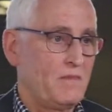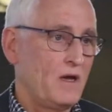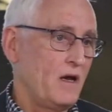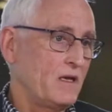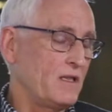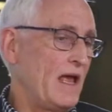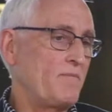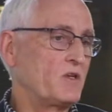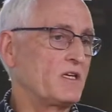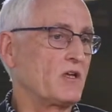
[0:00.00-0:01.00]
uh, in that
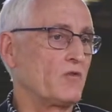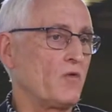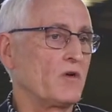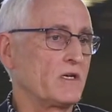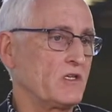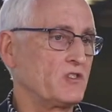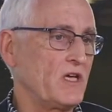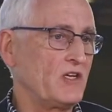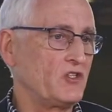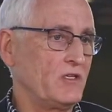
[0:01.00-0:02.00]
particular
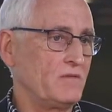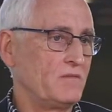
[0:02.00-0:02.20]
organization.